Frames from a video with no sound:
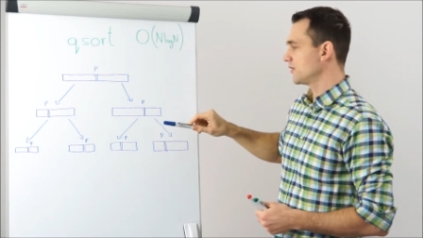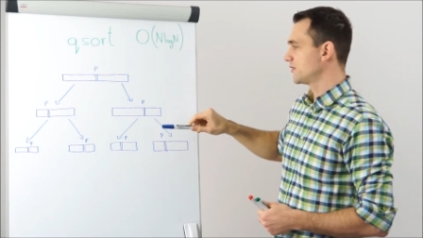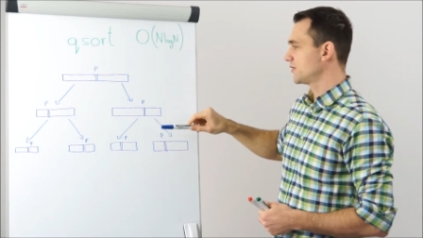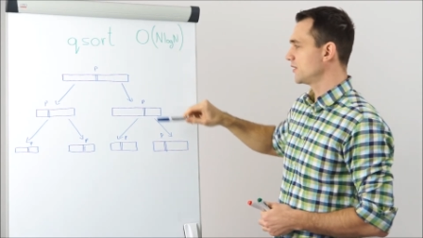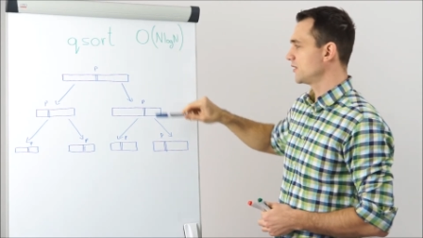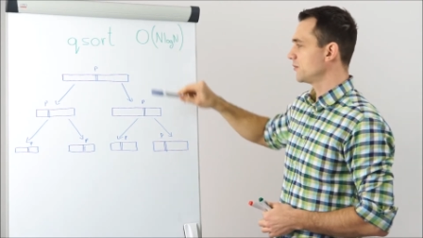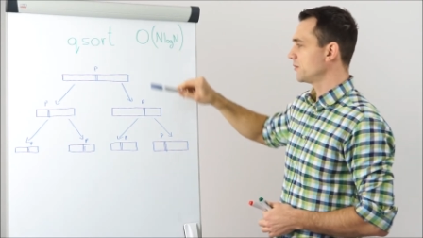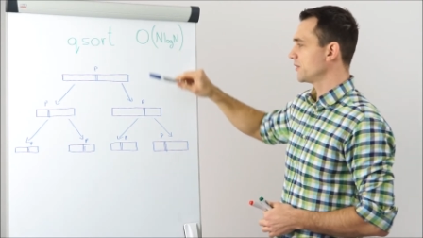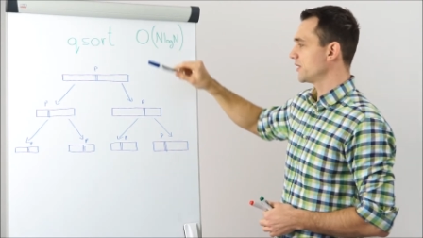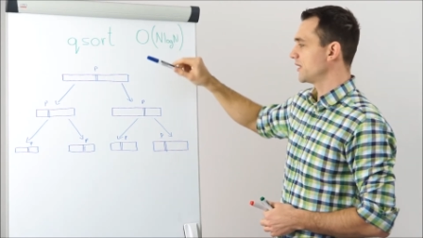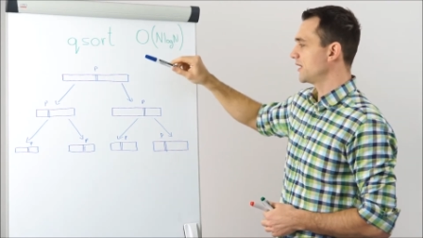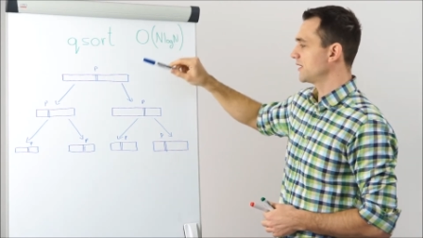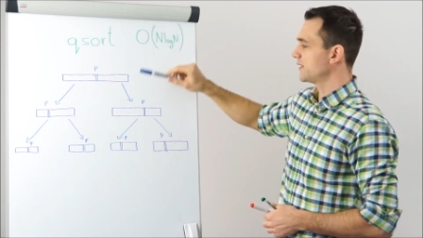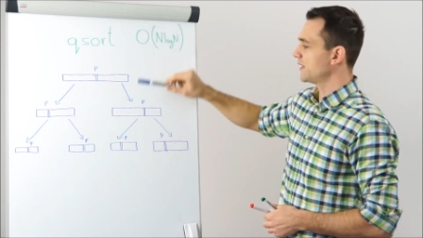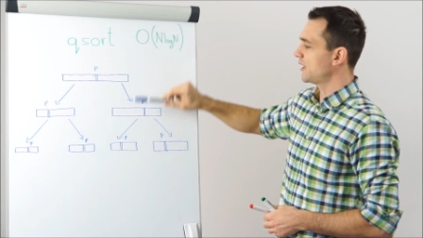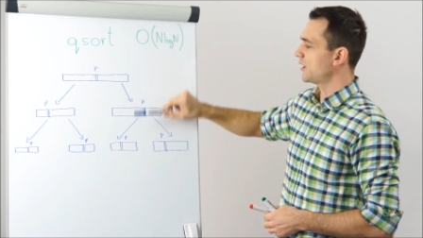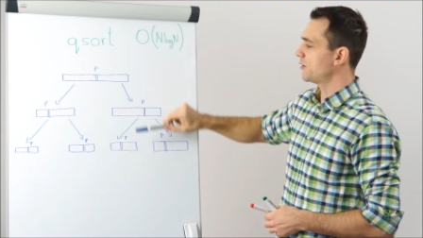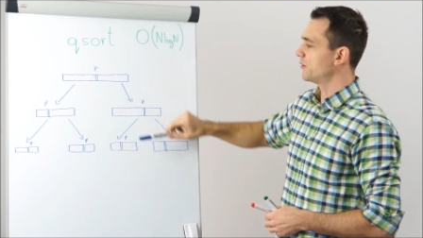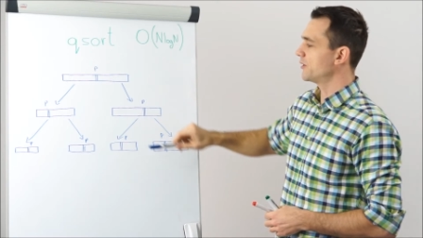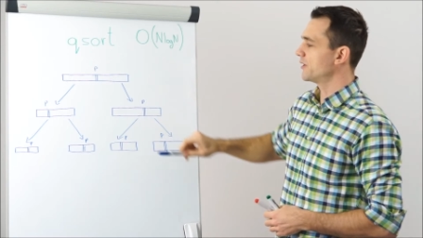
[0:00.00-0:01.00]
till we
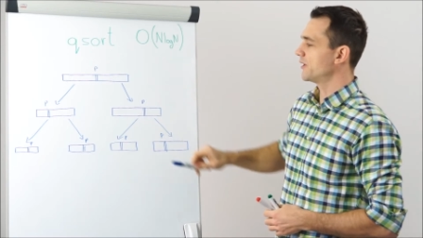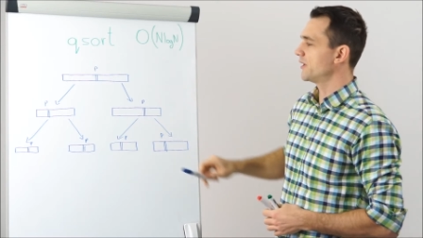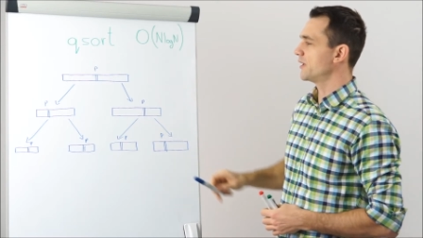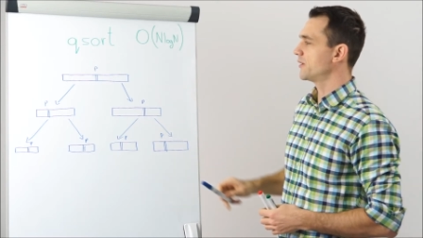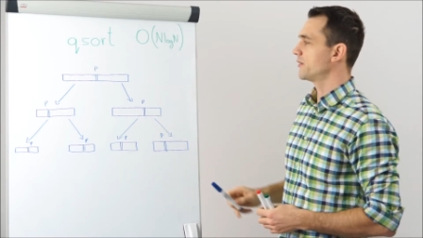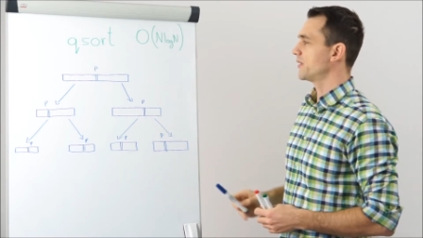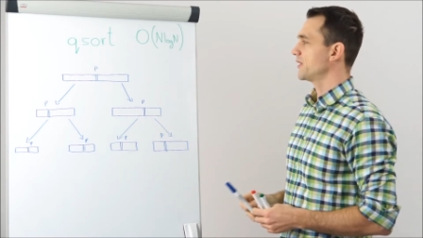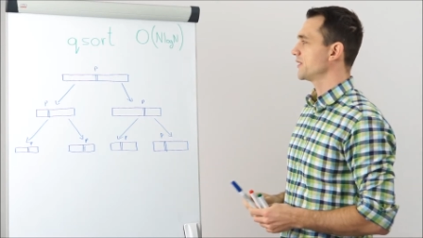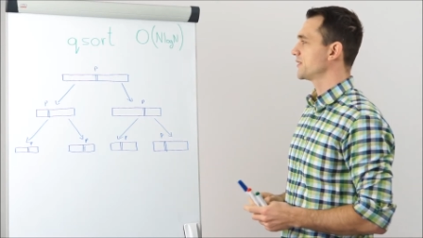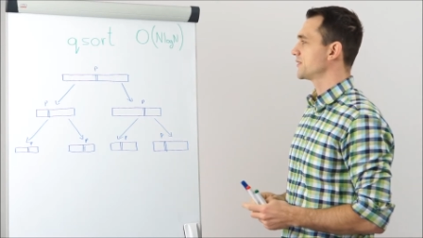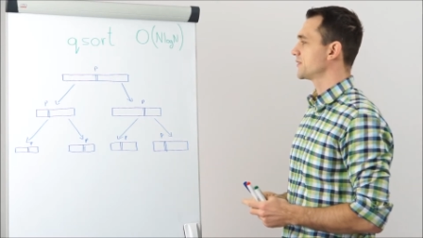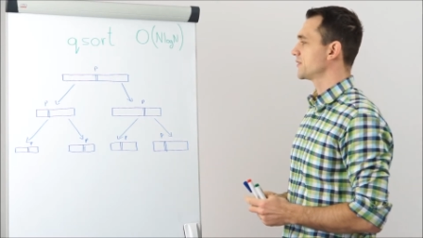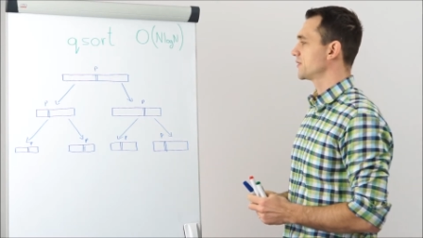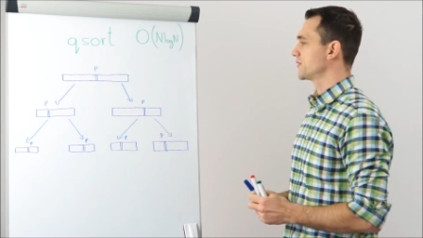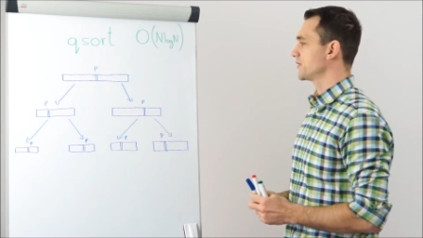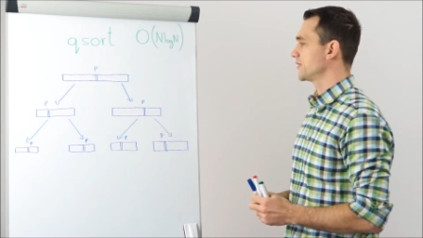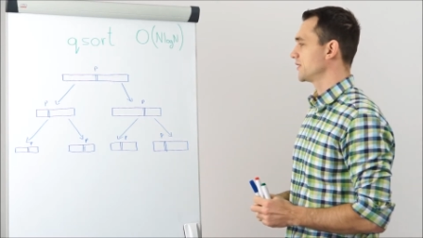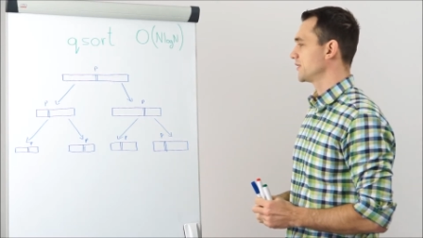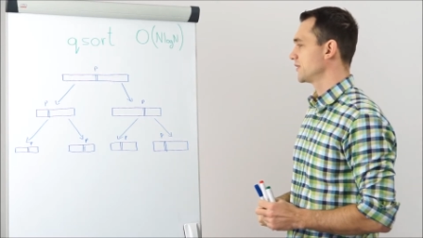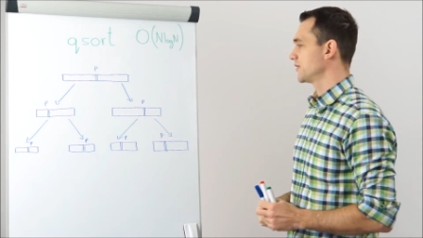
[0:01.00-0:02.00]
get our array
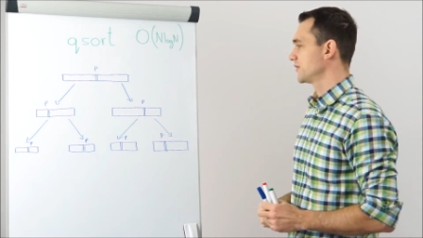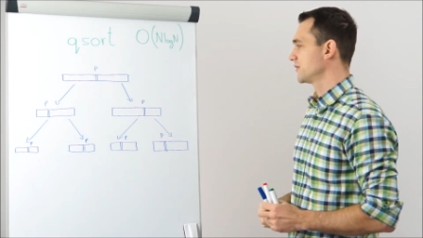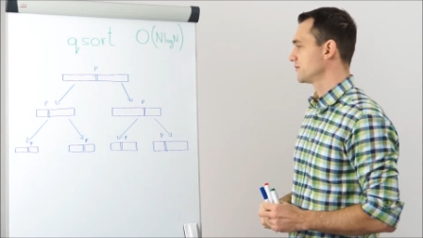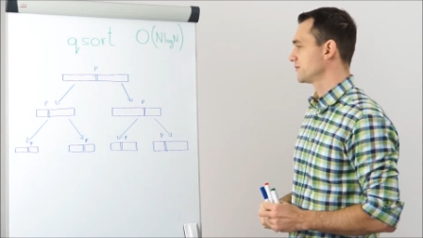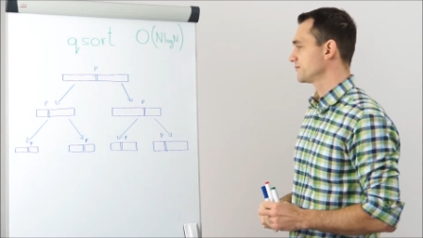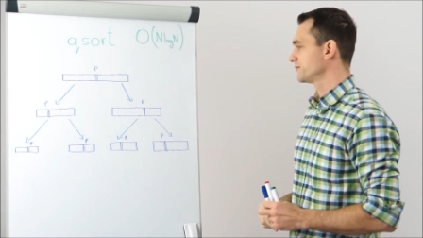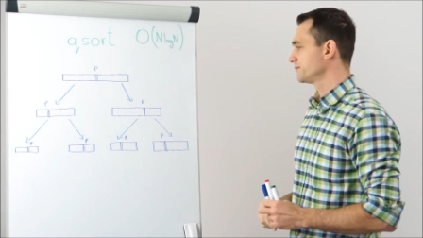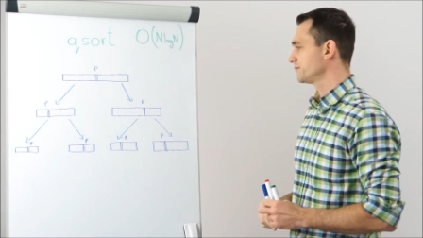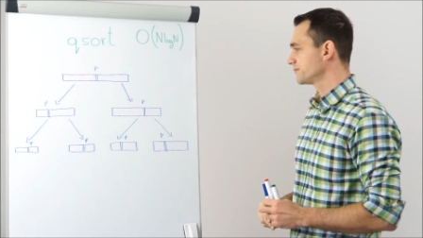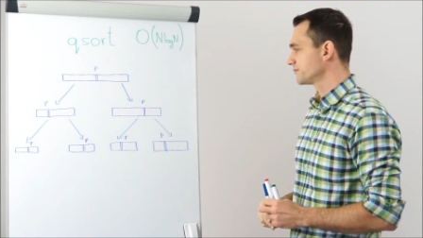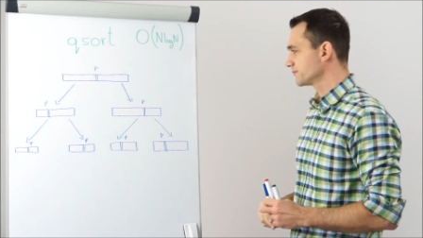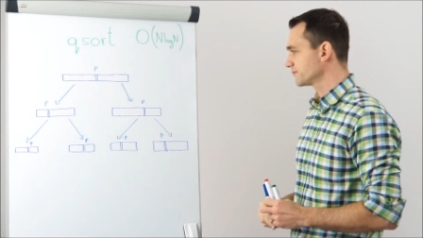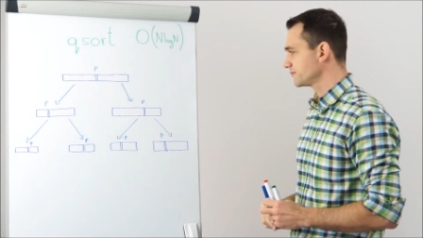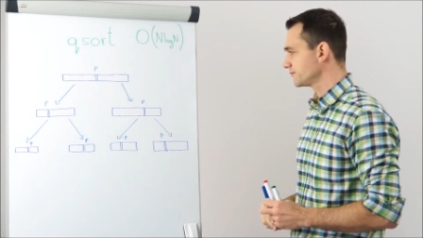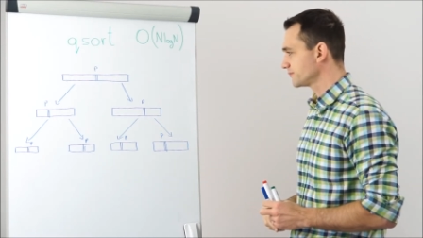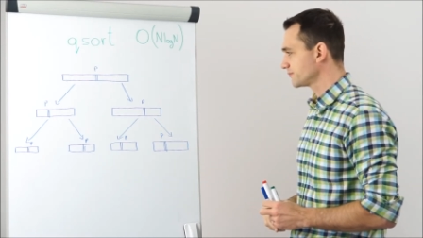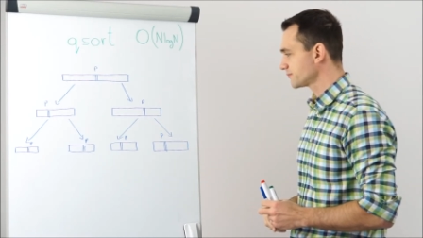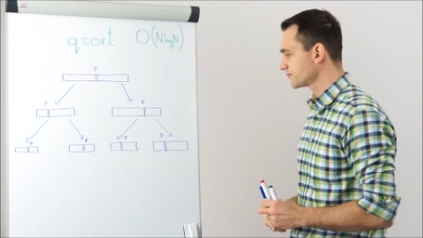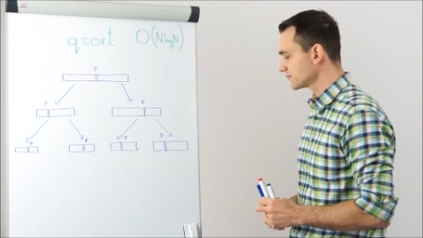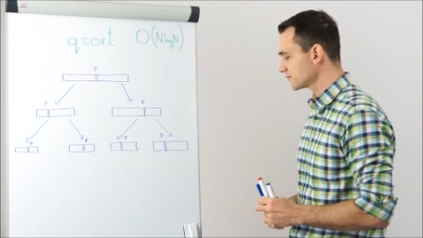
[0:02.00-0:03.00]
sorted.
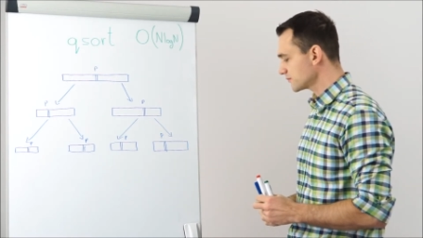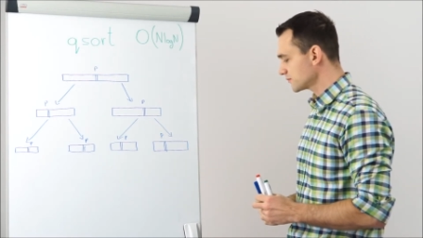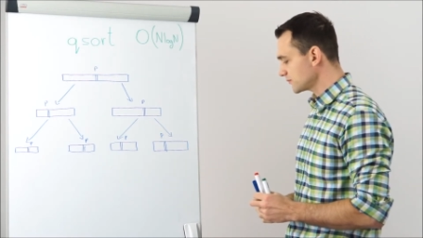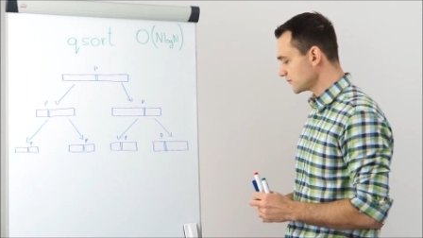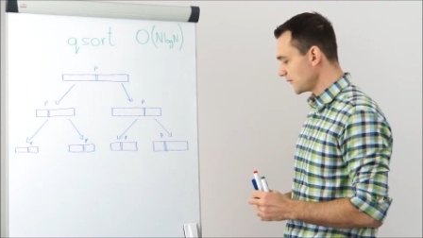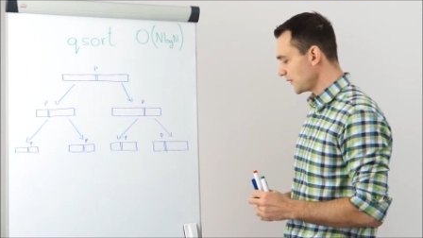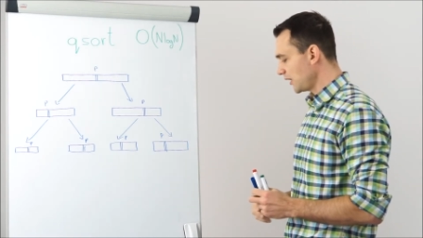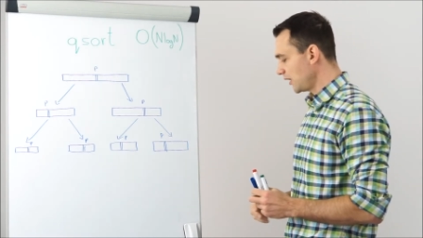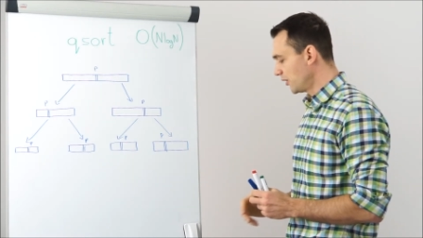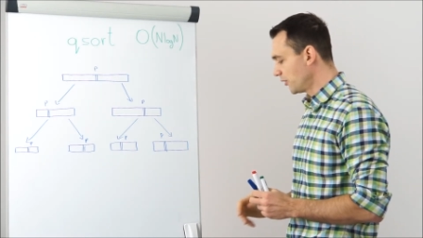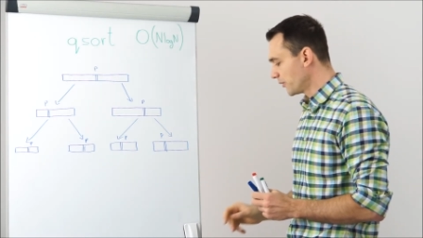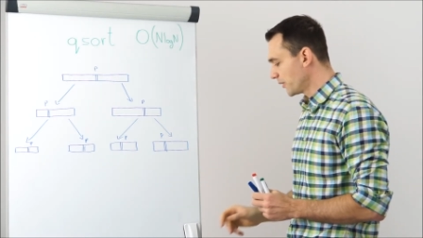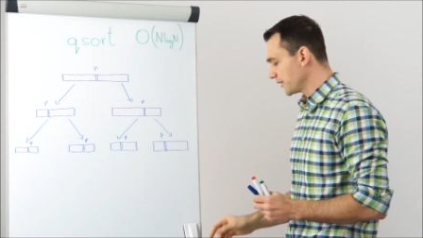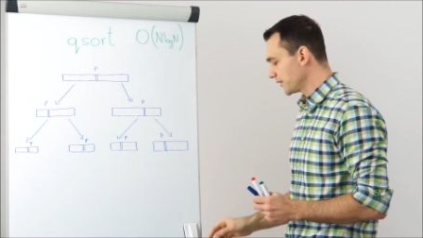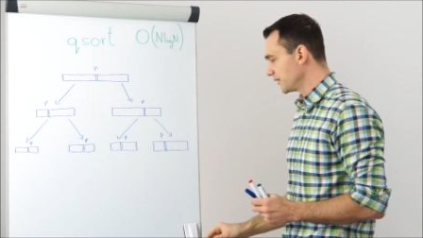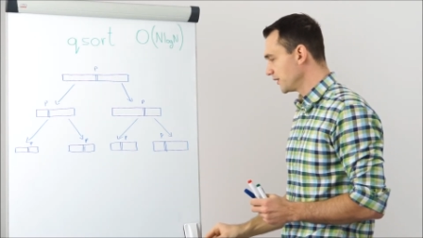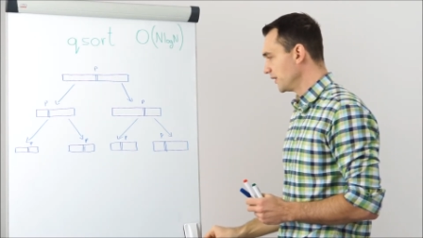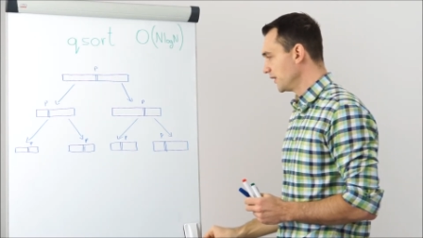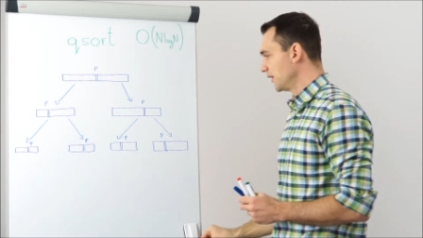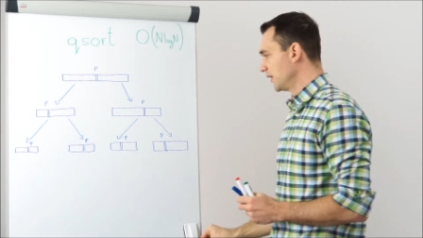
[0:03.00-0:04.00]
All
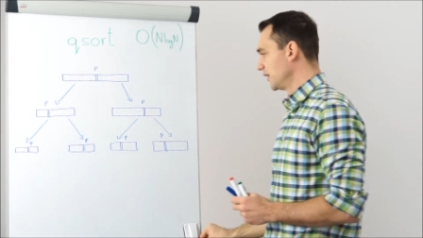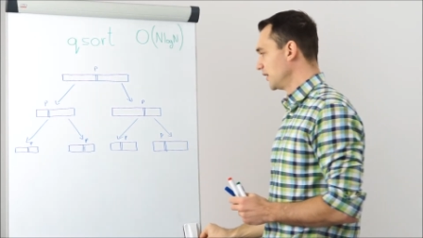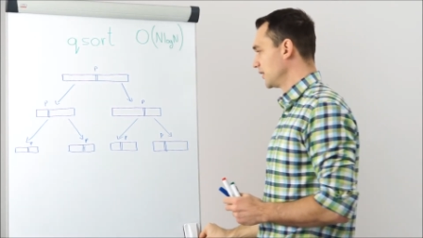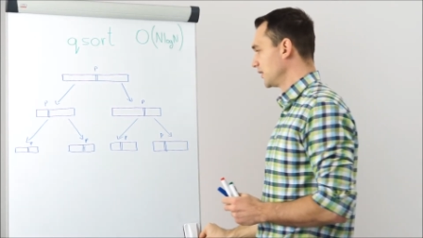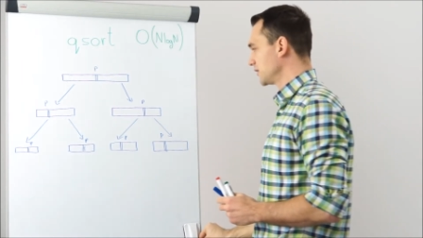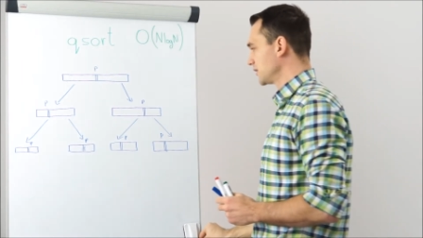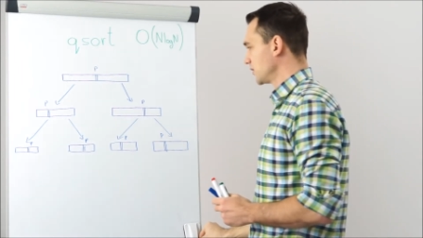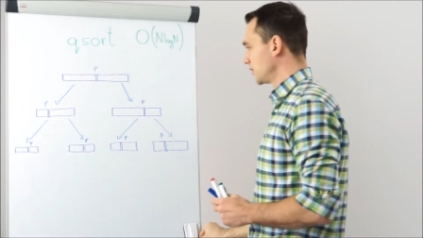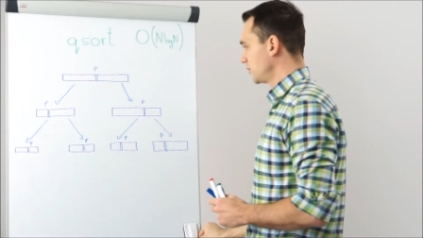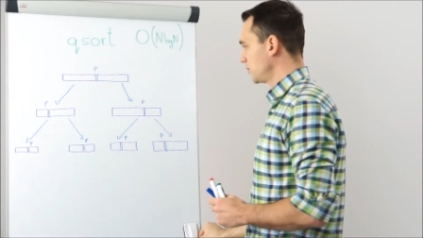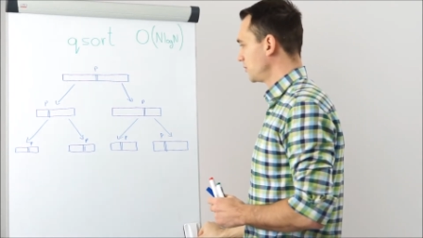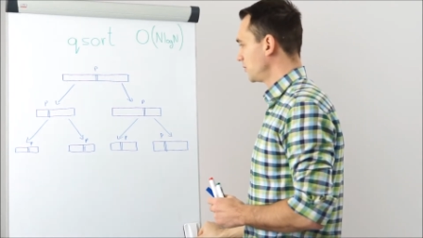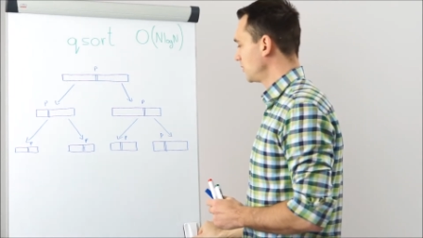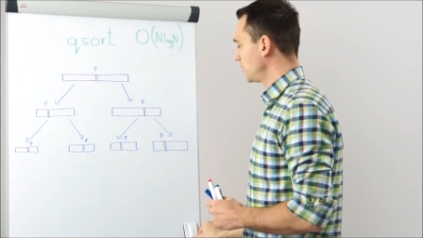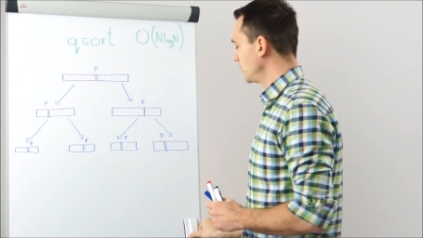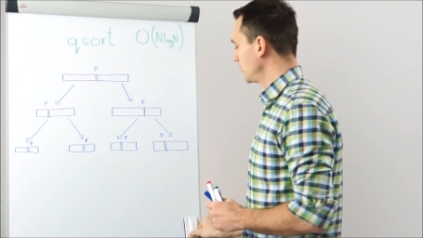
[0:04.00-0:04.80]
right, so